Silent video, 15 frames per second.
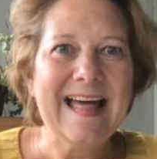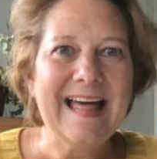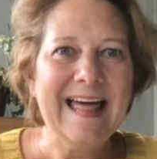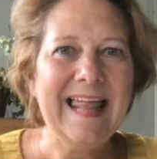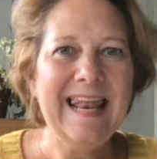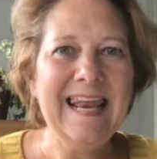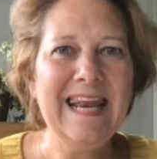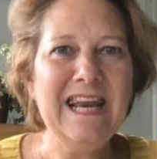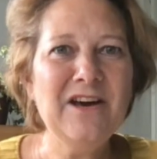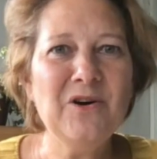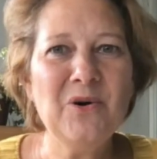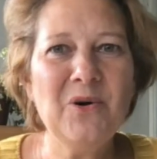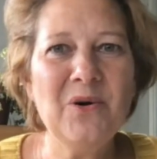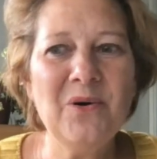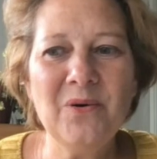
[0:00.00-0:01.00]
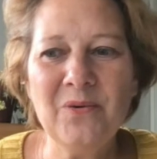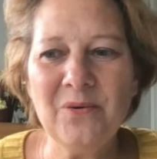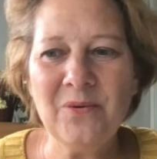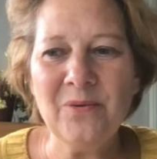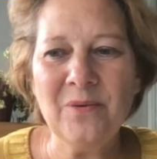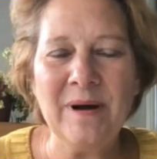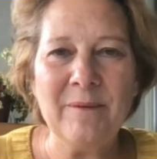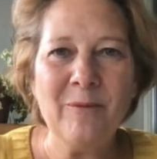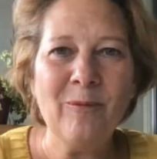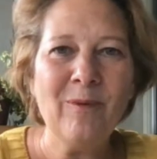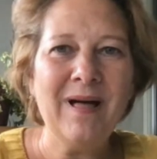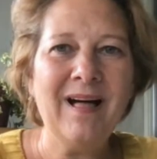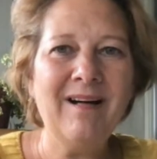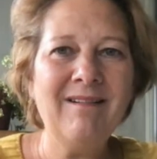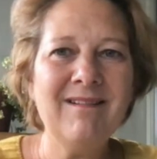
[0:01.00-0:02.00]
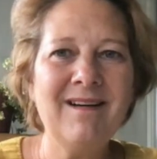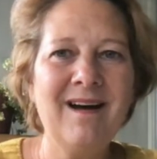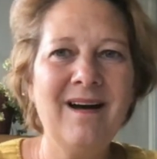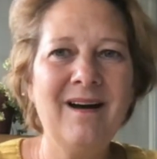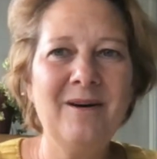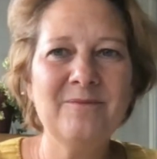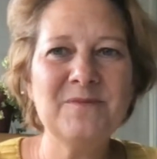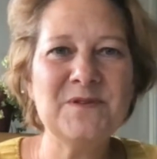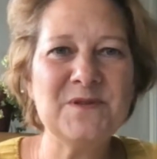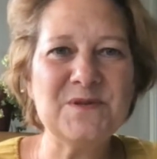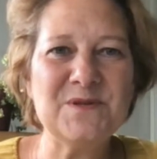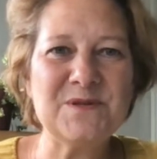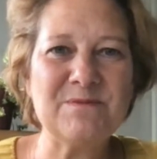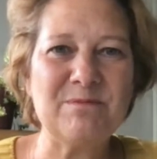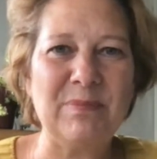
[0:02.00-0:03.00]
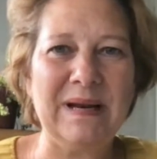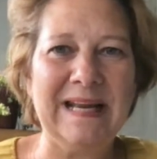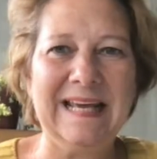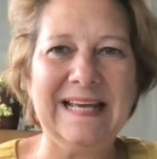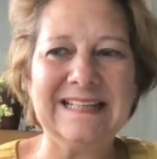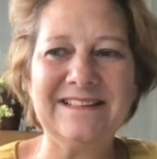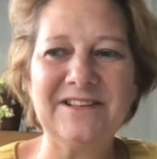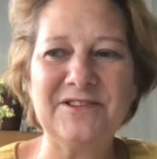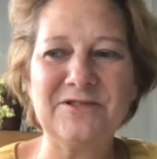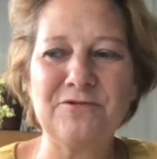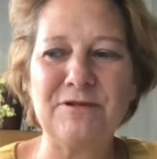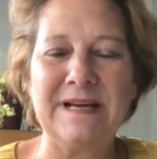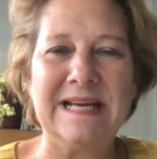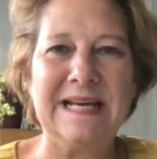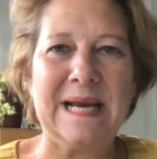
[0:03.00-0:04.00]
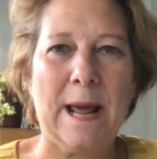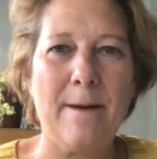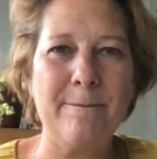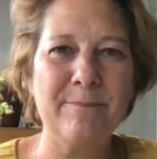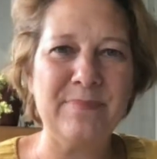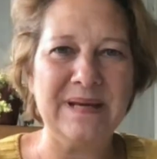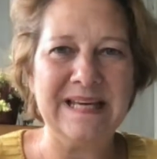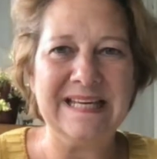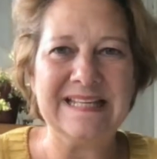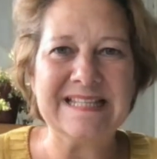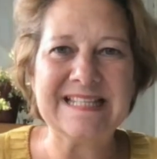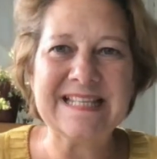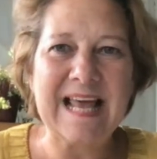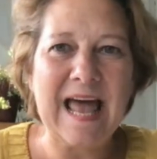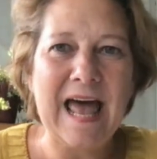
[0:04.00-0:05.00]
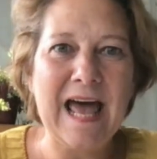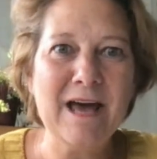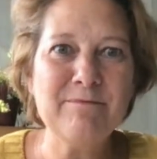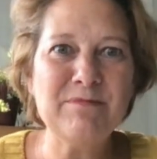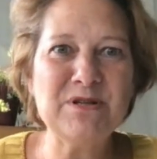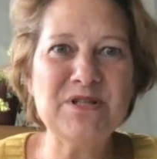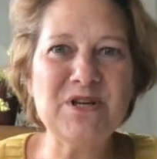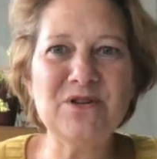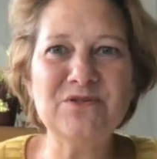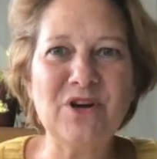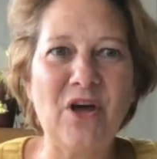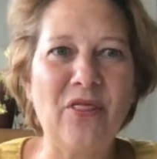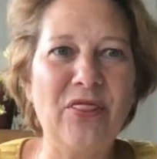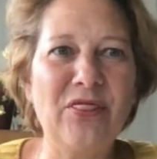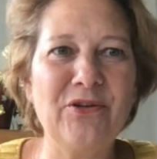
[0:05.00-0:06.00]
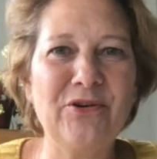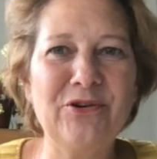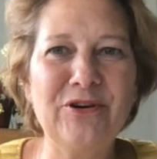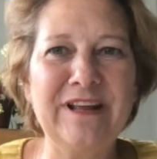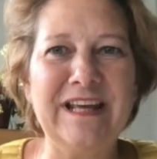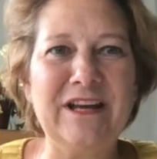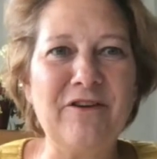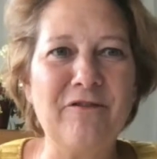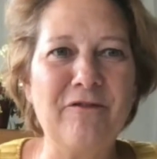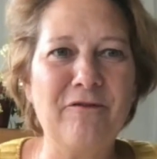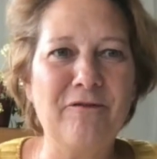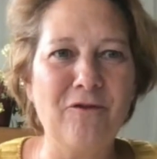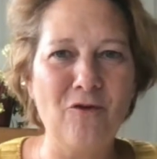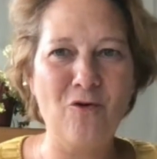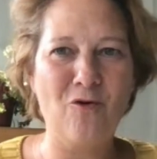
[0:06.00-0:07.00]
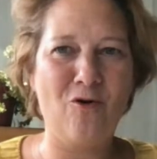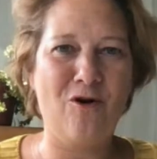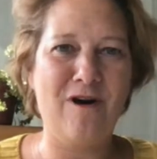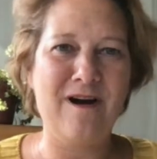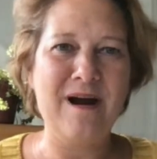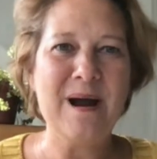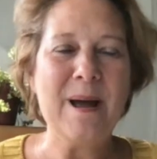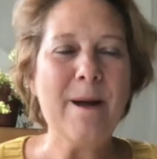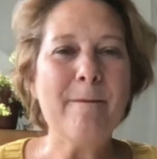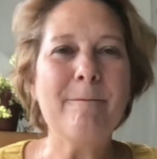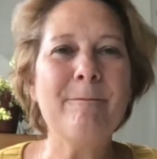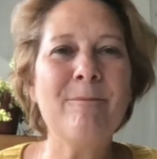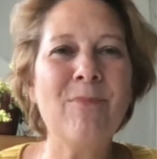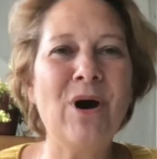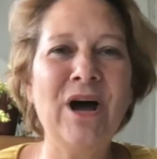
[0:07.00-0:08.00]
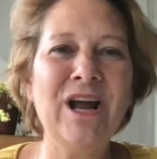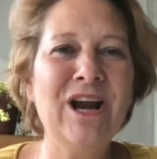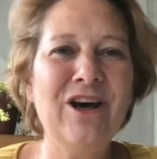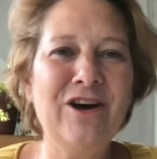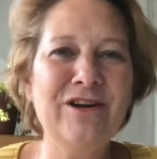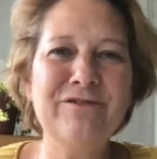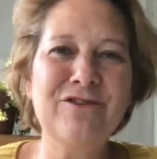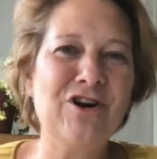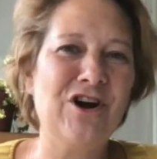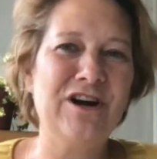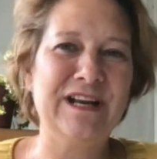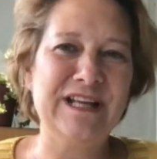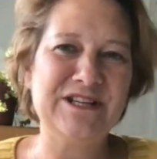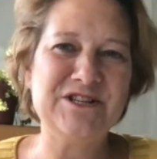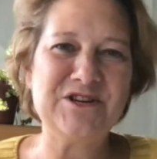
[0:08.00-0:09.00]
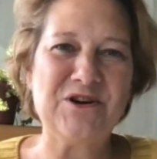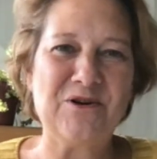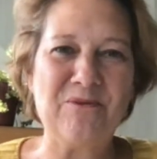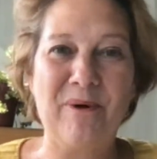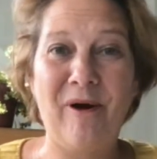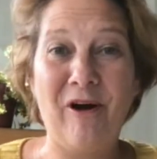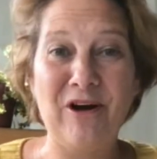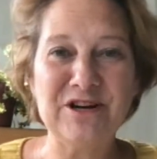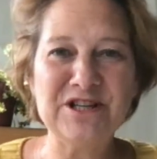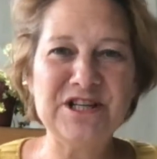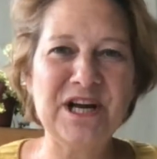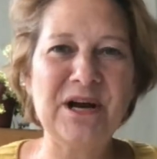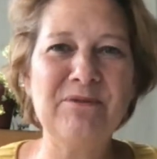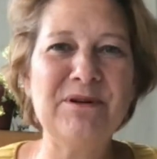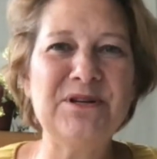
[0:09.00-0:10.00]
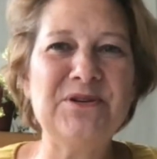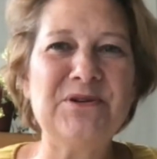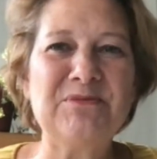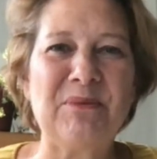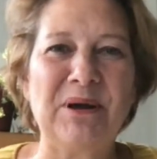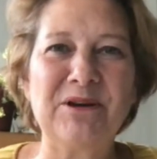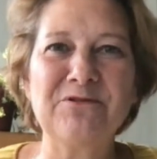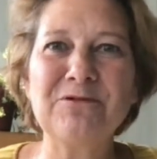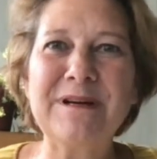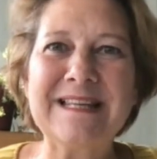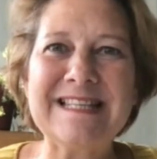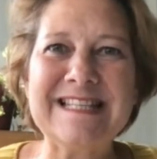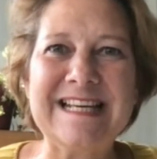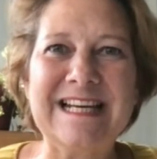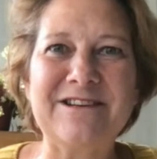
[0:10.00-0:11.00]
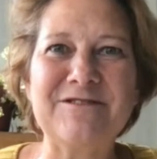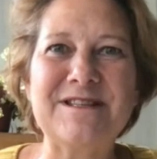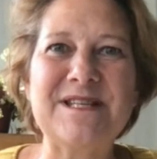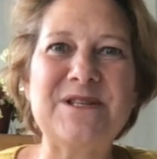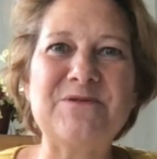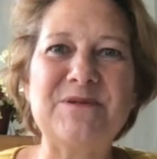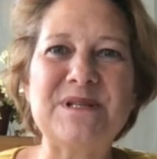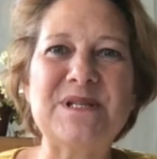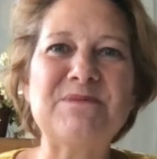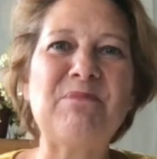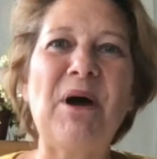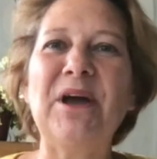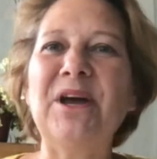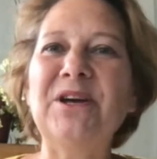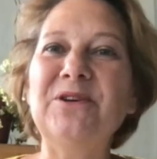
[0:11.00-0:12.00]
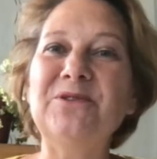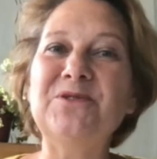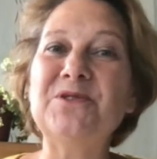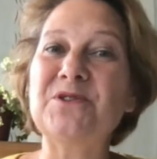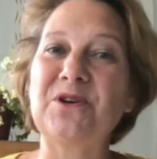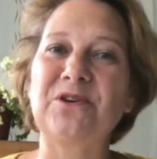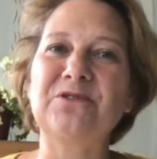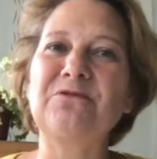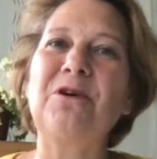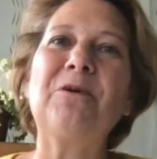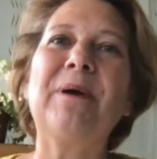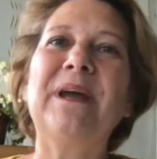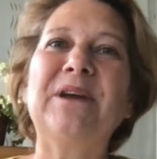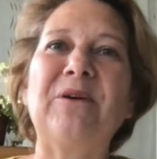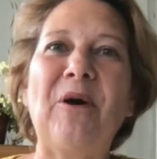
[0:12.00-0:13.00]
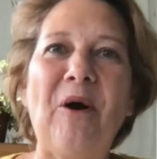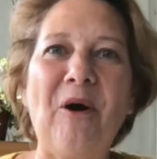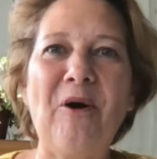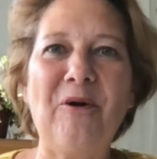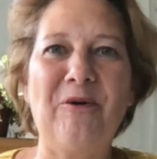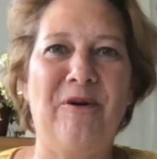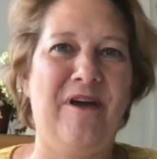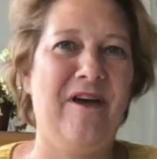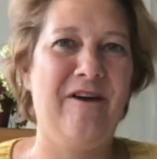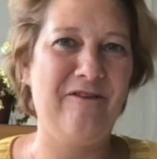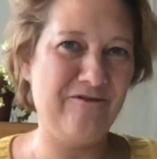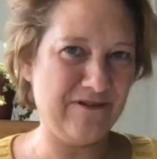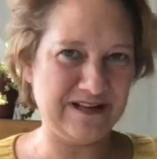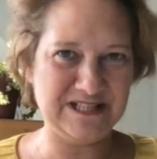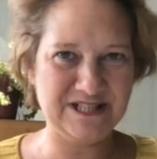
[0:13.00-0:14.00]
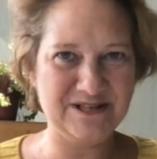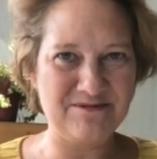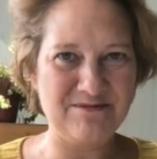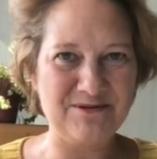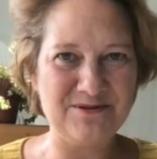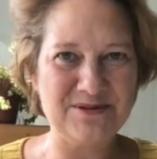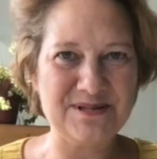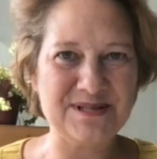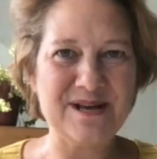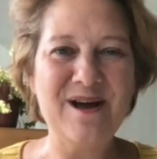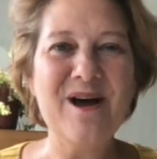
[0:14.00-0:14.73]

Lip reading: Hello and welcome to Spilling the Green Beans, episode 34, my live gardening show where I share with you my green secrets to inspire you to start growing your own vegetables.